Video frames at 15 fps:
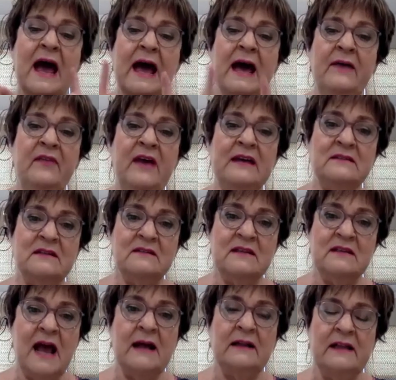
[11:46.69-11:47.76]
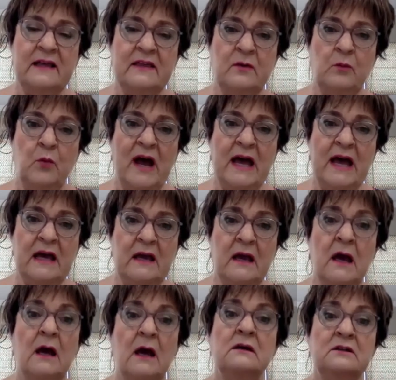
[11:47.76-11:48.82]
And that's exactly the way
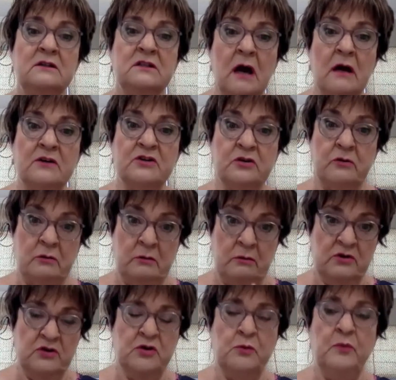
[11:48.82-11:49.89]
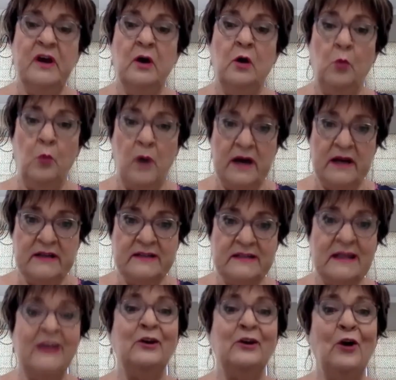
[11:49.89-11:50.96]
Dr. Dubiel was
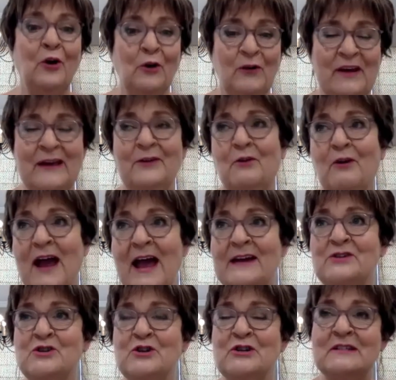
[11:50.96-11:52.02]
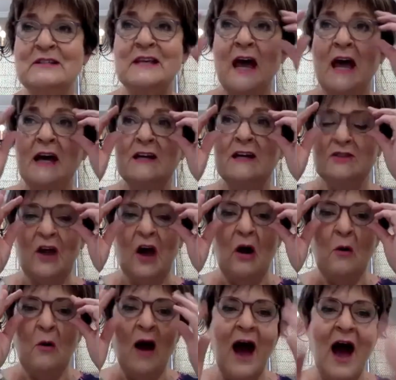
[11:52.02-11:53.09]
in her interactions.
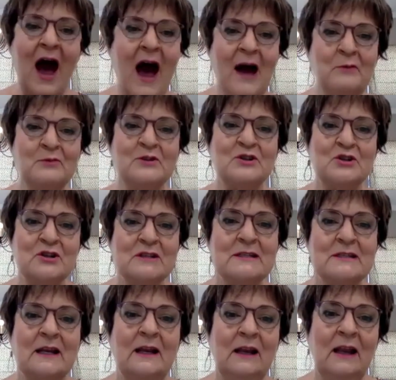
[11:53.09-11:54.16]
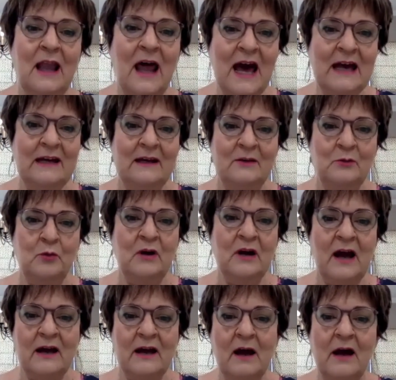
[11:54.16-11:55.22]
So I was just delighted when
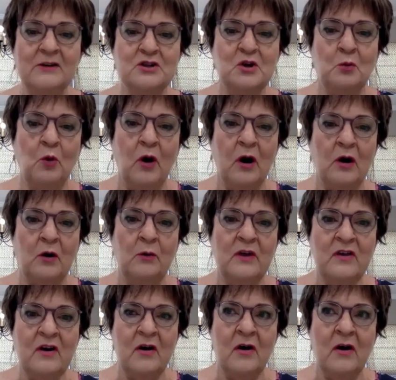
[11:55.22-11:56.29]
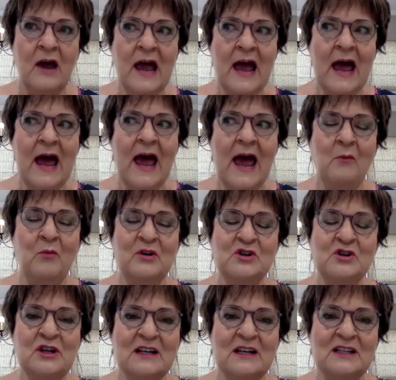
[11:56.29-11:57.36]
I got to work with her and when
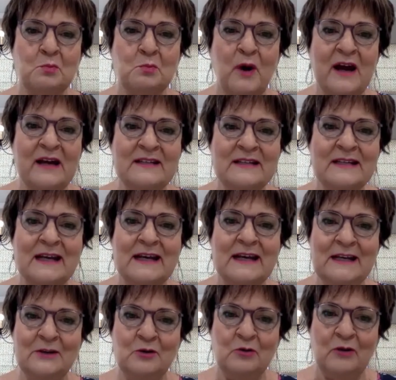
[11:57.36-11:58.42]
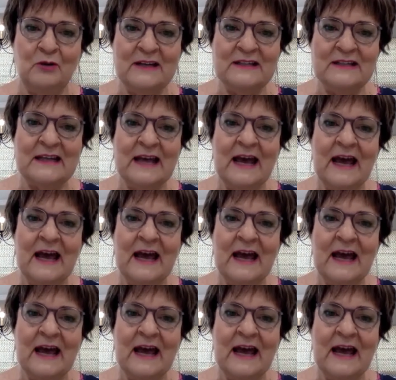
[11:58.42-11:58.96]
she expressed interest.